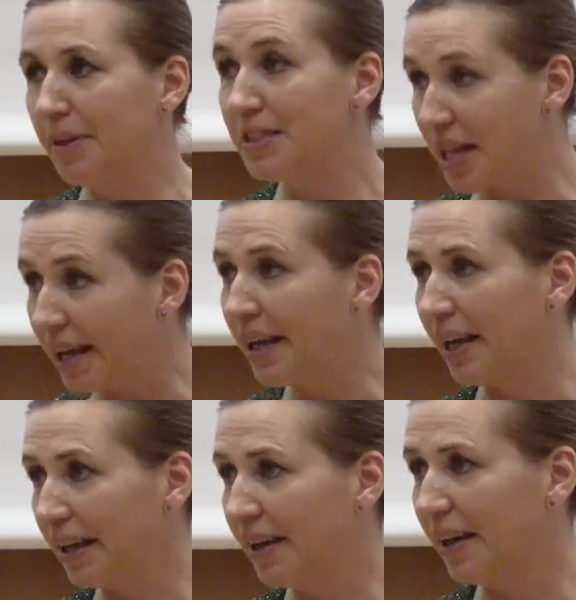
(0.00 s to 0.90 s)

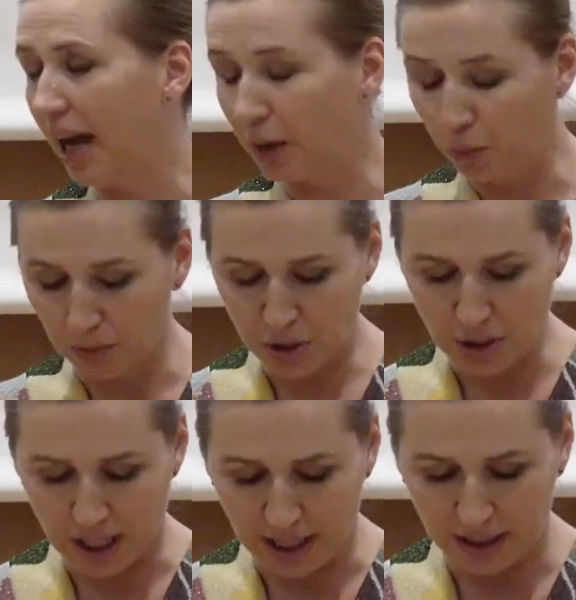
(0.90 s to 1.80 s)
taken, I would
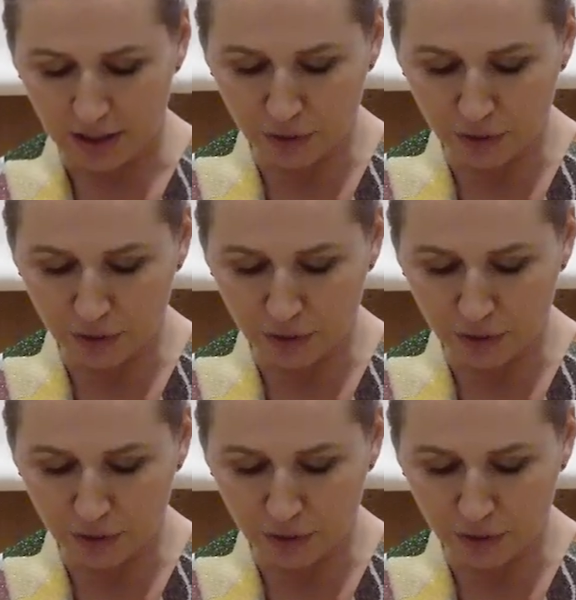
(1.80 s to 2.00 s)
say,